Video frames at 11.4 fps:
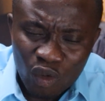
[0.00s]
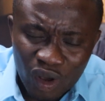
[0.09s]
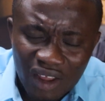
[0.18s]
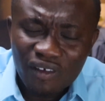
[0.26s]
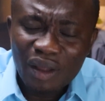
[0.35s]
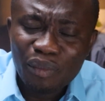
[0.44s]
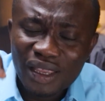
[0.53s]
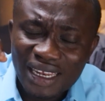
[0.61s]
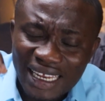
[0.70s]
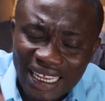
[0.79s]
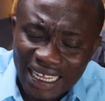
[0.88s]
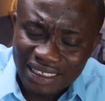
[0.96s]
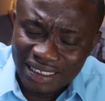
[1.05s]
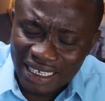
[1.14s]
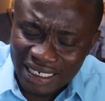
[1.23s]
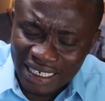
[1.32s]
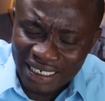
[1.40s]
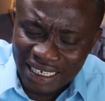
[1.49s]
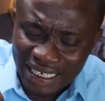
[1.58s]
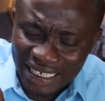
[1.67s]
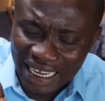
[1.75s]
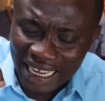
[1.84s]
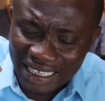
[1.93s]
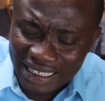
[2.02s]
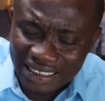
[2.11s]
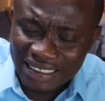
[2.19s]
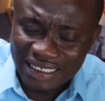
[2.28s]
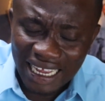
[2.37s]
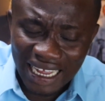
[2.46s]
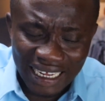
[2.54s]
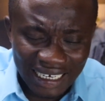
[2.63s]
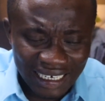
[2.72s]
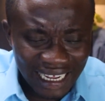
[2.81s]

whatever be their heart desire